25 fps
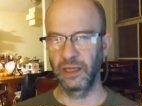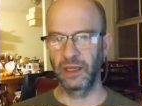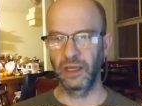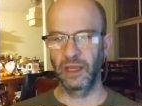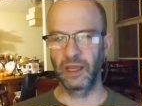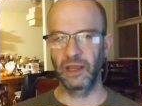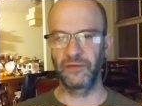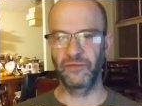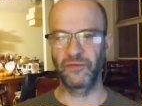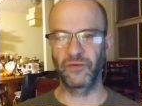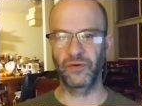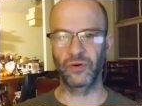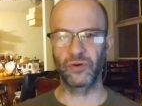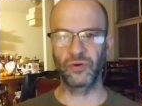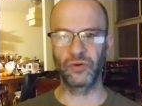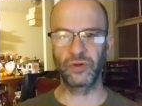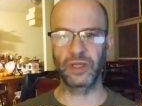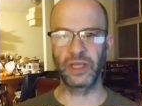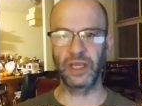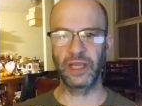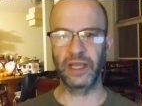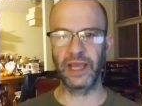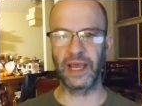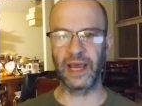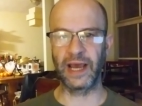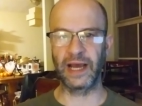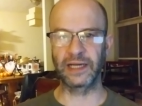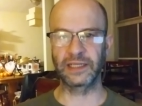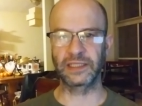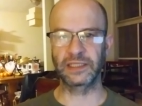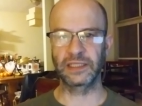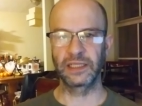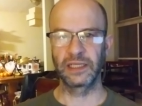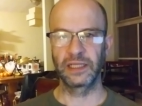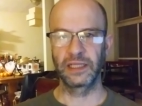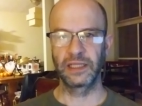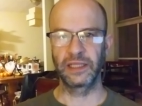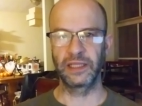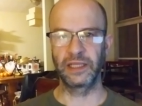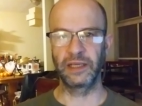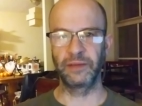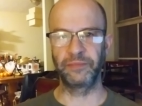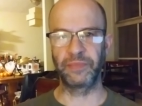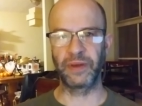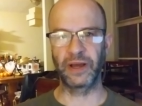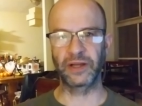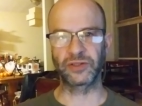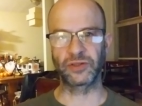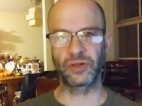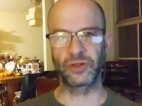if we're looking at the
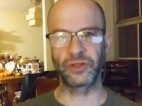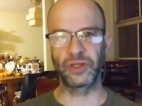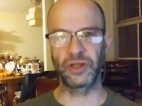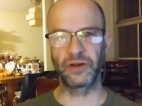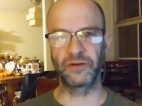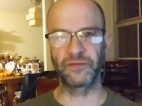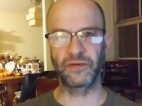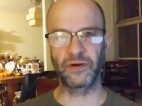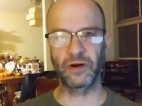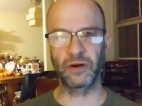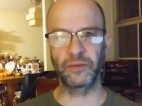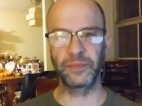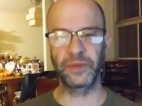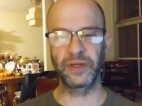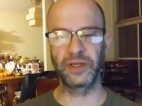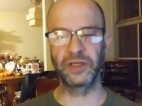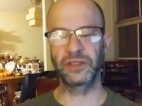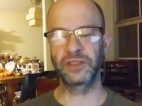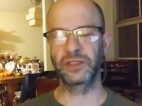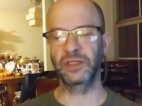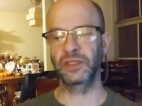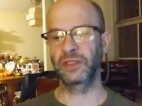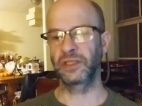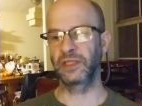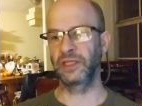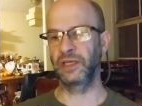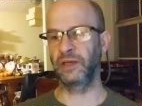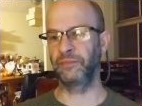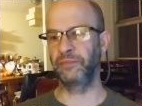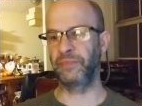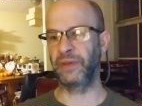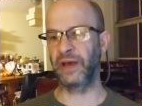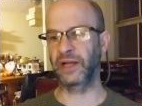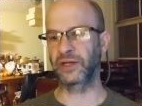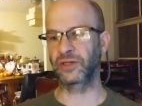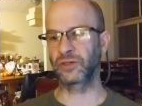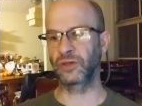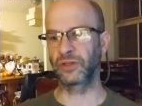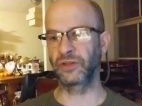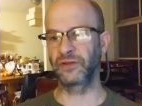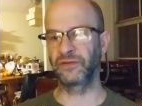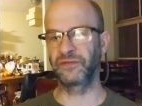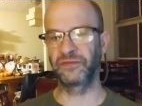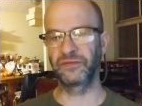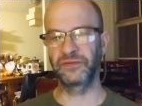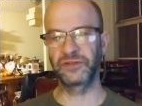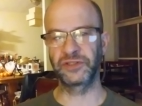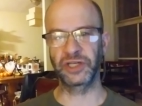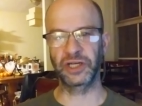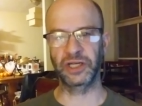impact on the environment, the impact on the
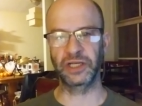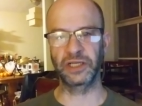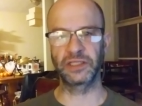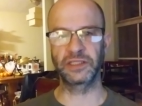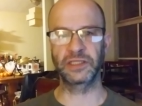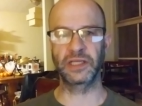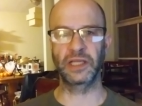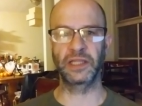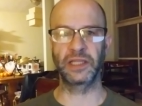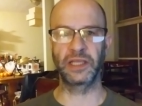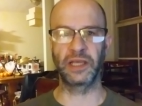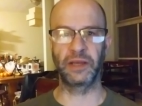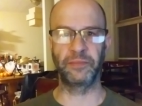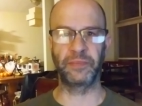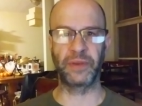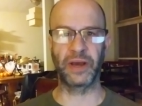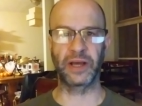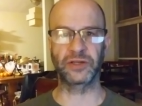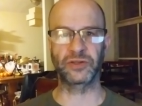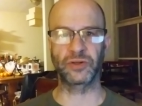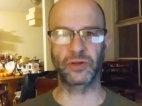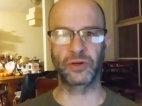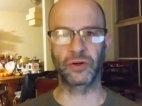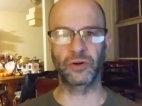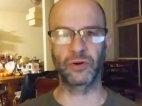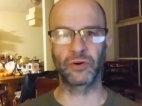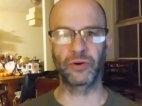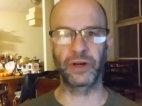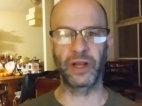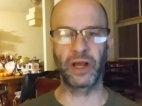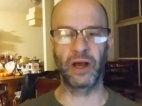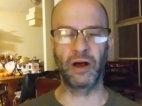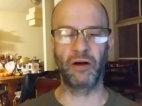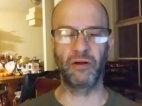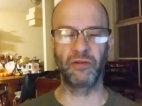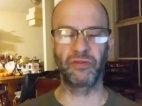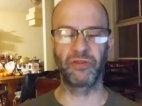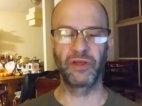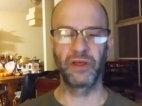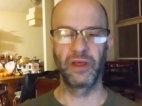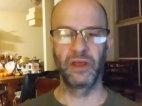chickens, and the impact on our own health,